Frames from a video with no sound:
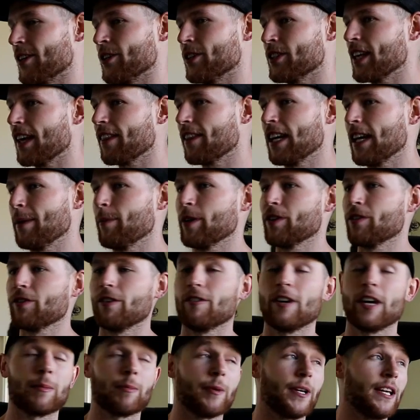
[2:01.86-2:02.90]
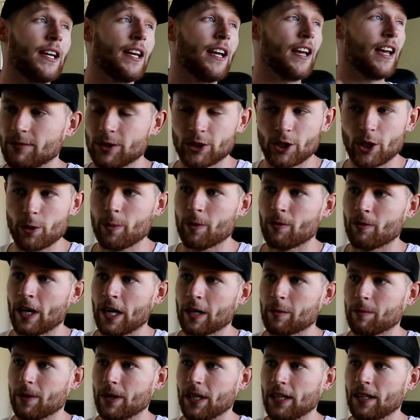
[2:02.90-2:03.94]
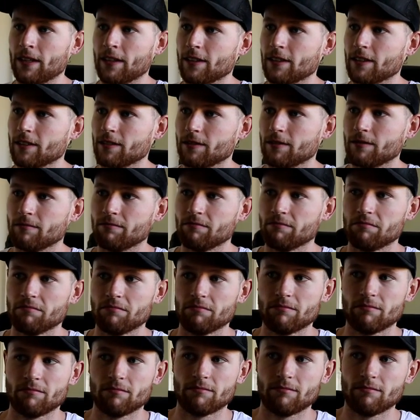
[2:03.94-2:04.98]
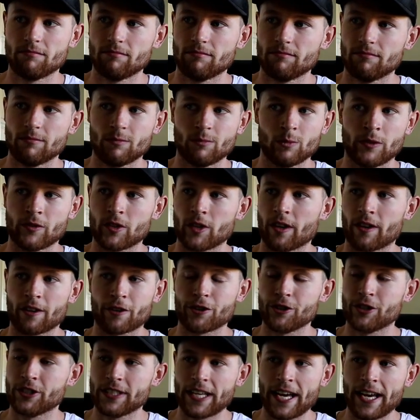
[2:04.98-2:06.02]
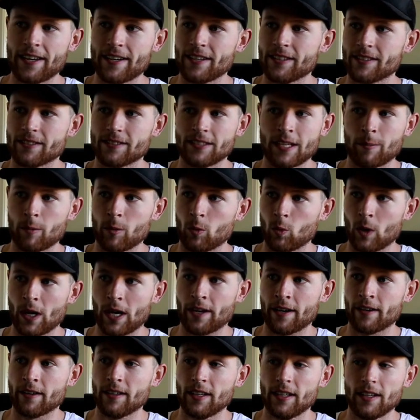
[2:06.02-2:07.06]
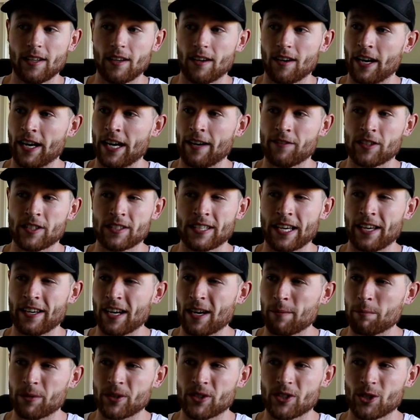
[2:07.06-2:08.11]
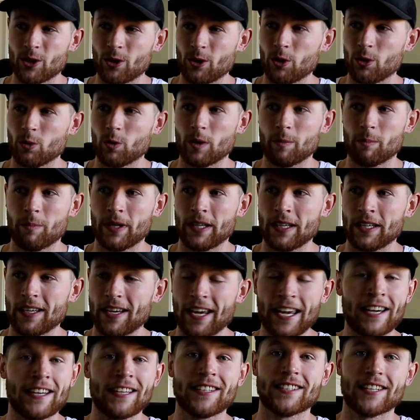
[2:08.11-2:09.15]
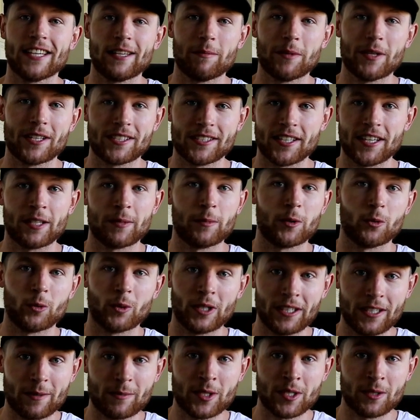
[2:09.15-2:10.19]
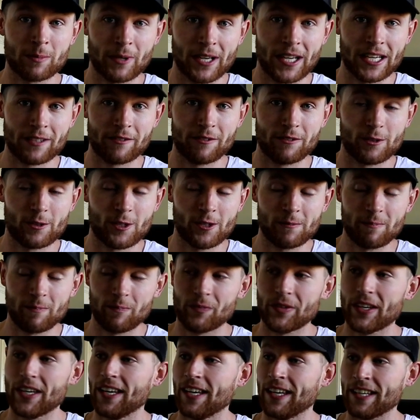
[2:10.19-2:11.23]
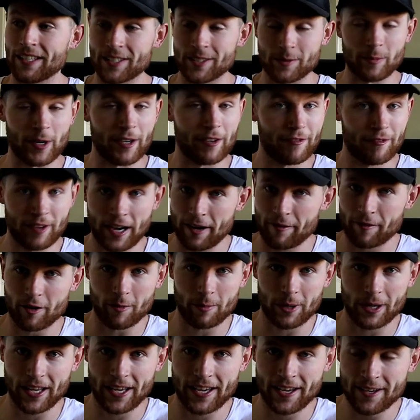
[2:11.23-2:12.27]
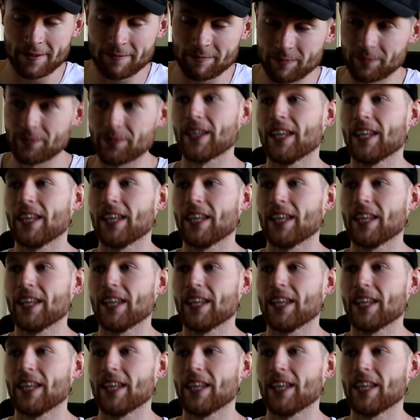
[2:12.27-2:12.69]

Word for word: So Southern Hemisphere rugby, Super Rugby, we've got the Crusaders, number 1. I'd have to say number 2 would be any team that Sonny Bill Williams is playing for. He is my favourite player.